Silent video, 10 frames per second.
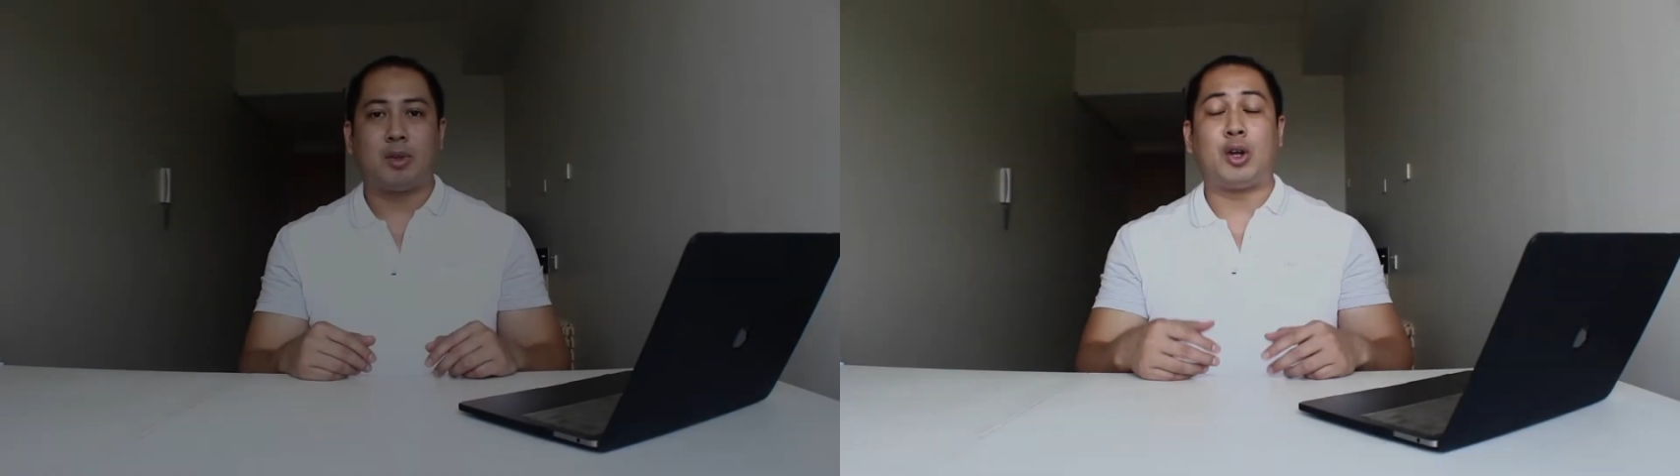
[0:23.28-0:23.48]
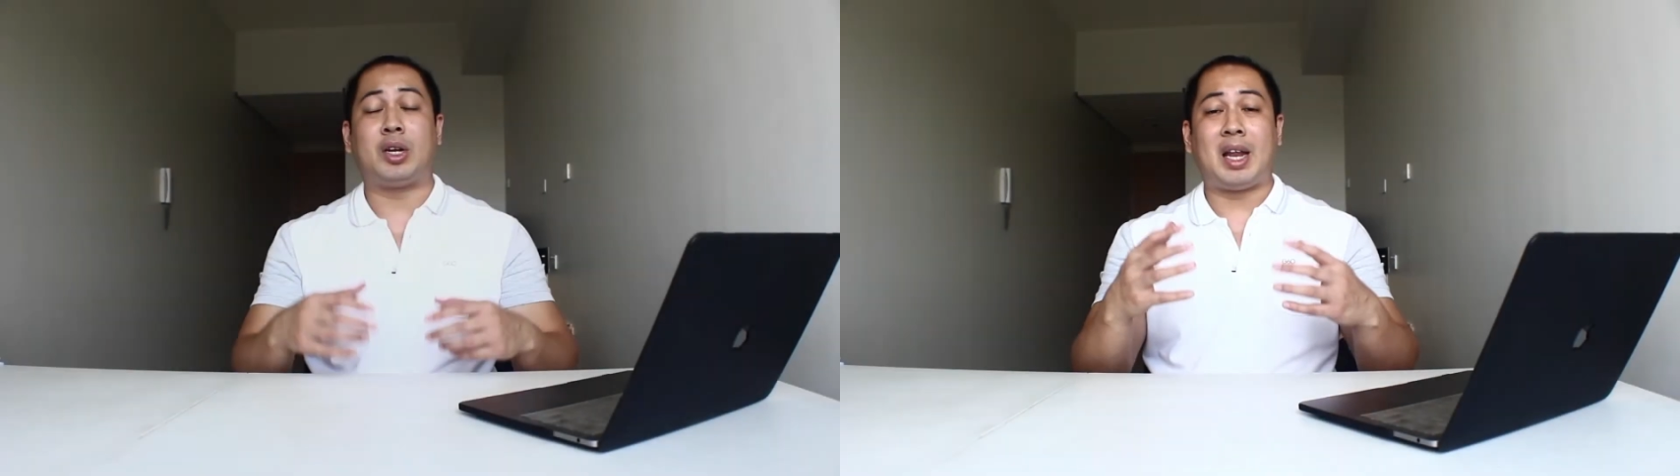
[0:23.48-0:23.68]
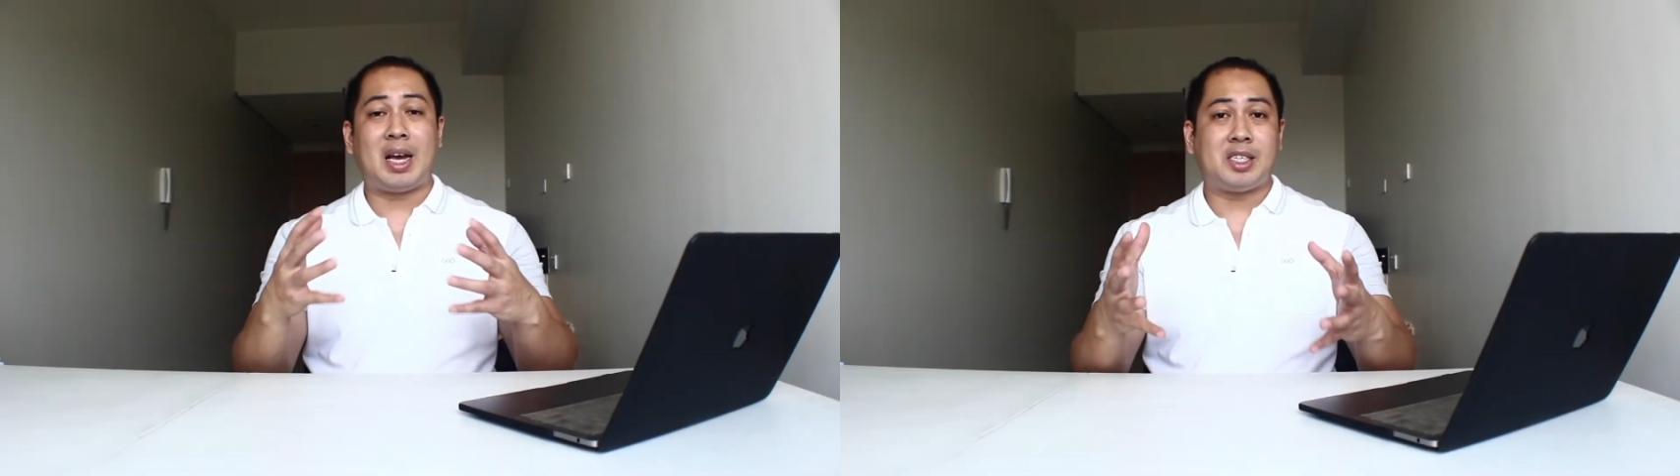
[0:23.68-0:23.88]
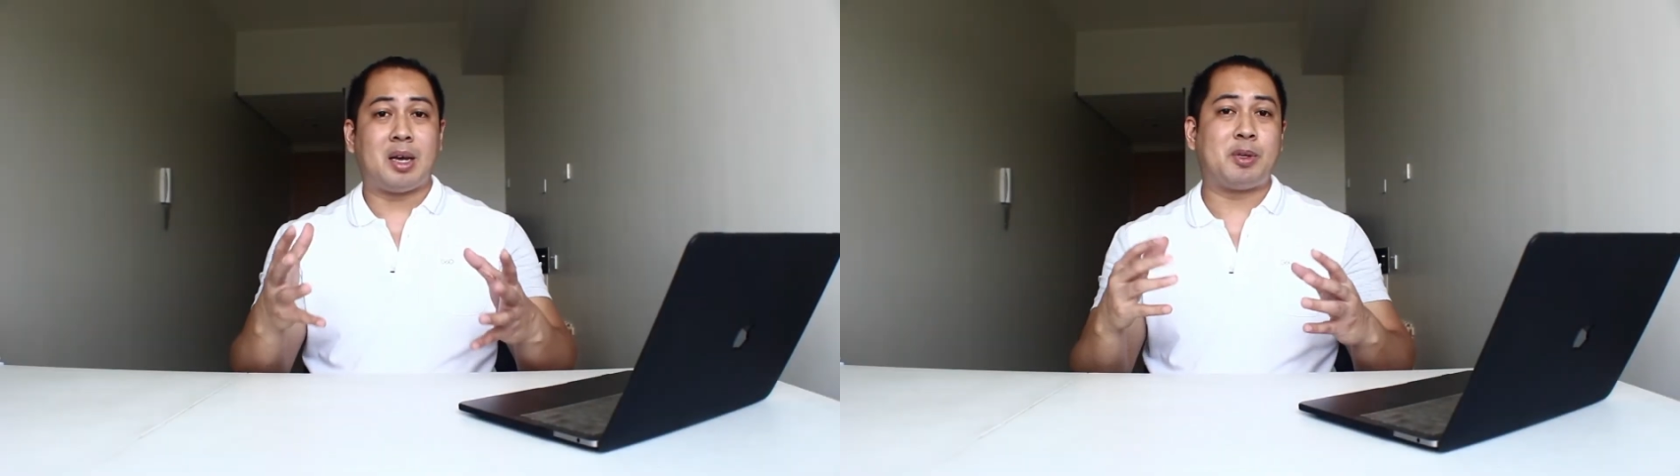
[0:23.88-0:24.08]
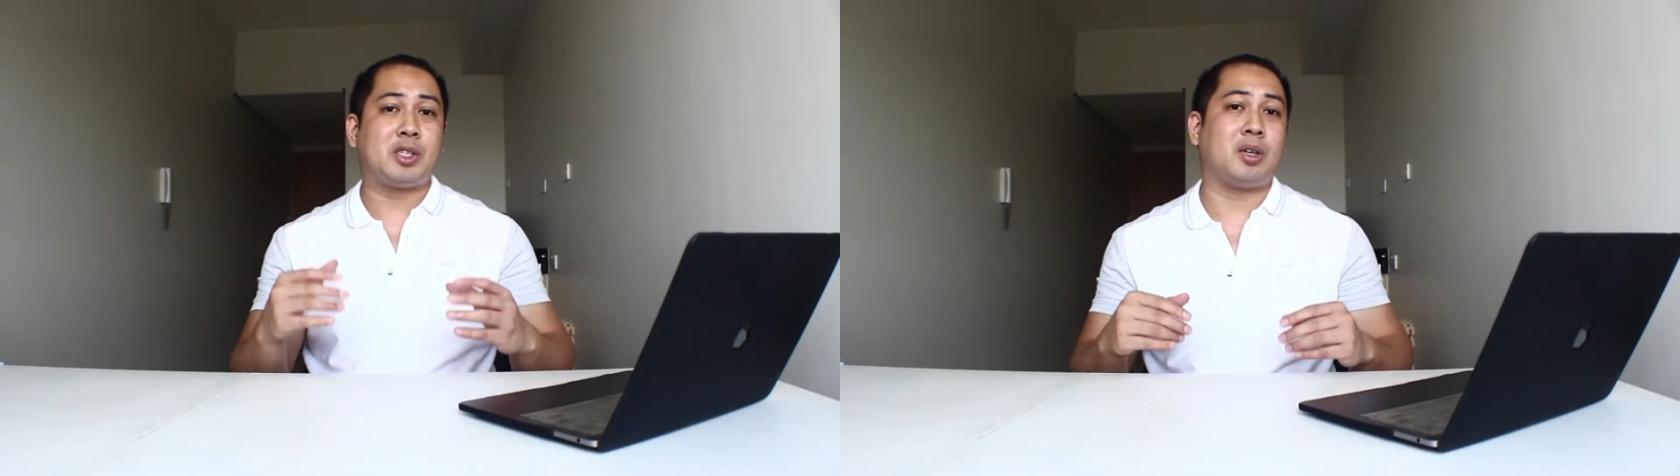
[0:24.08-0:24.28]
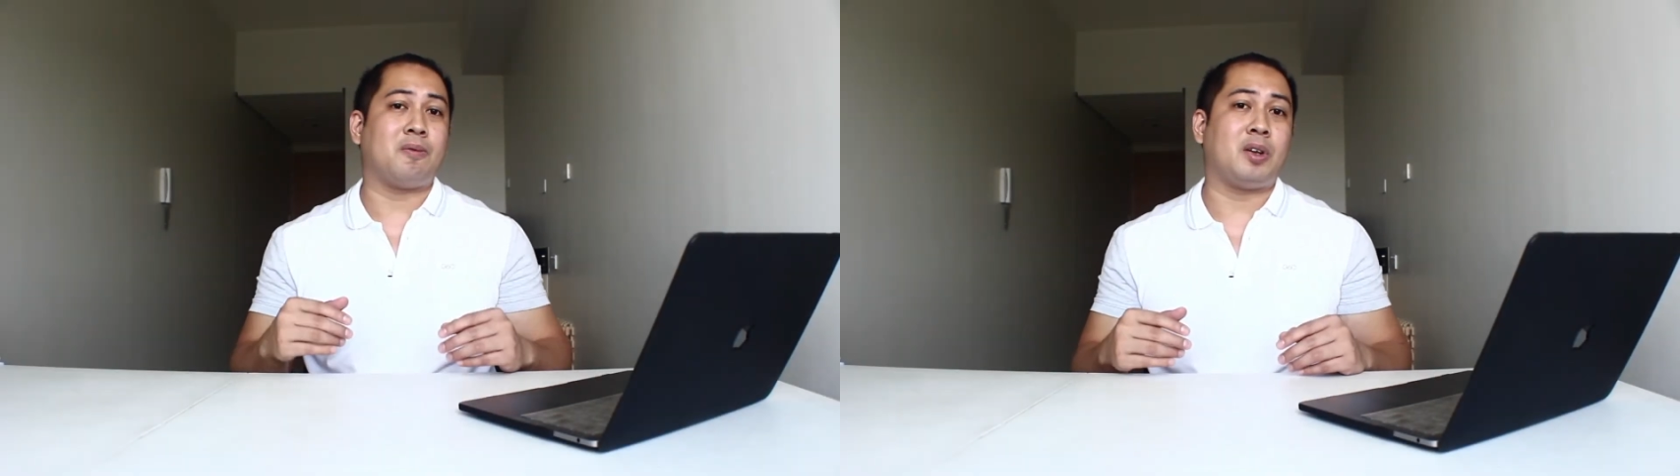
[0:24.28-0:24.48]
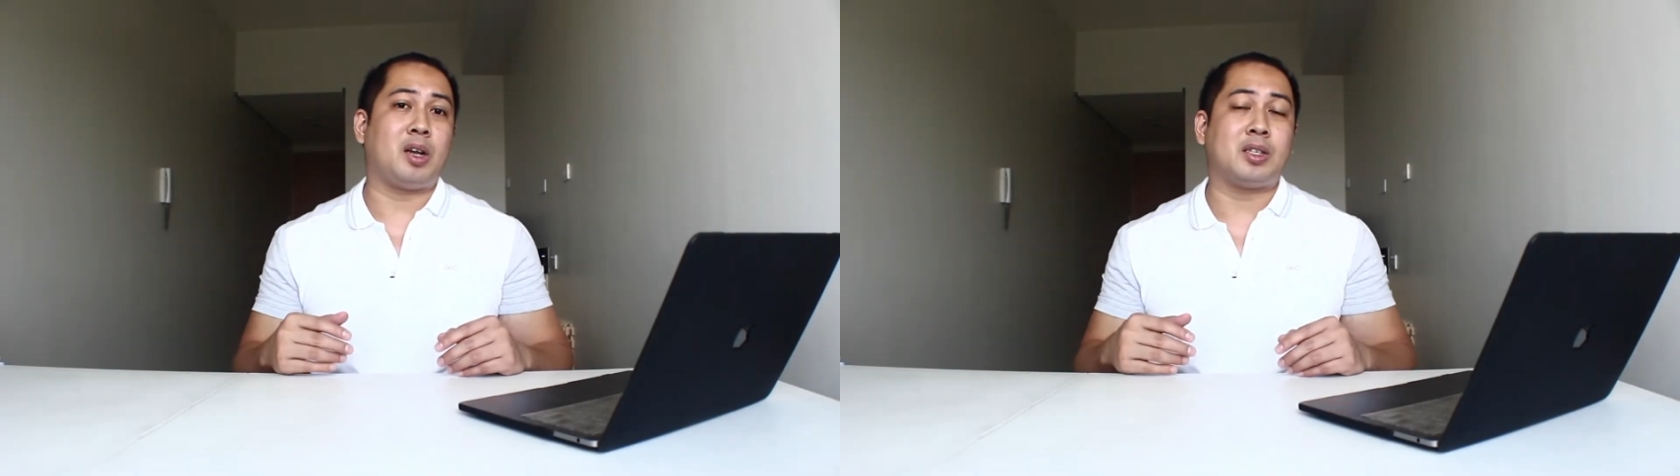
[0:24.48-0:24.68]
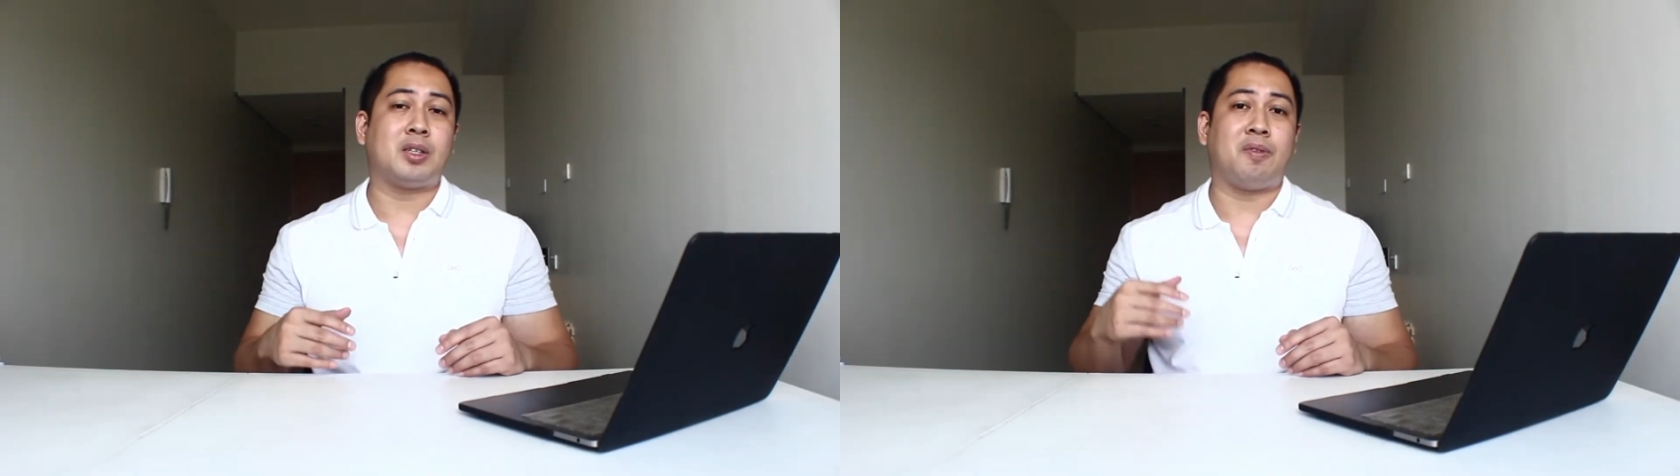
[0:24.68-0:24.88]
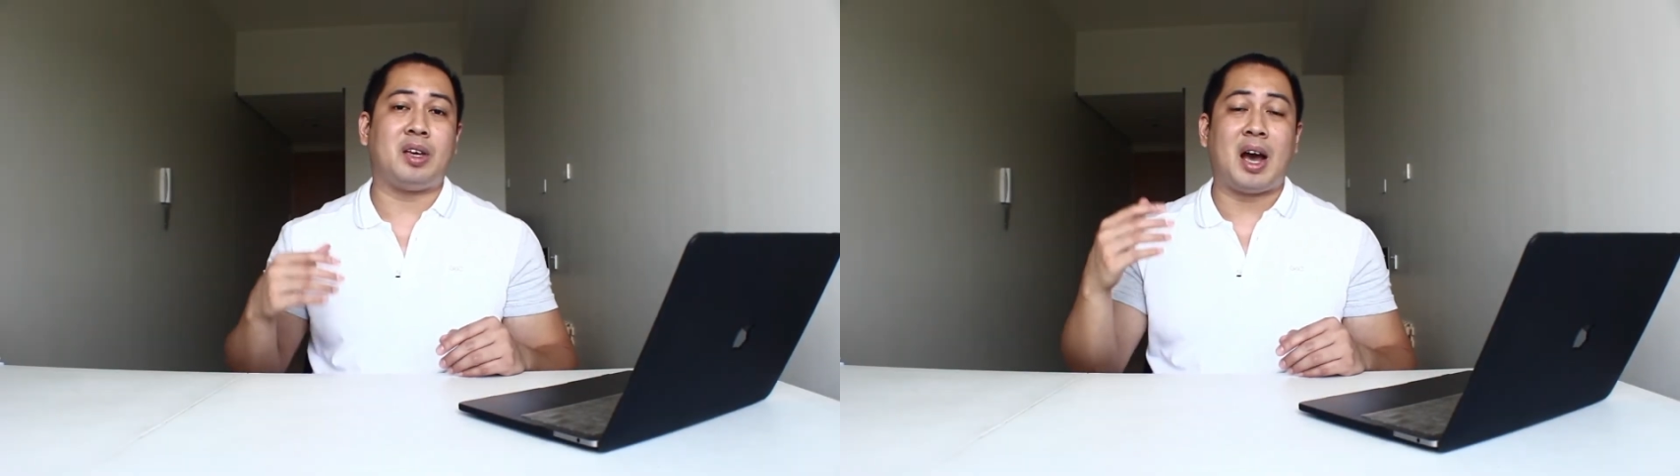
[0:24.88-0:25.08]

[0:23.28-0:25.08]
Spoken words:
On the last episode of Philosophy,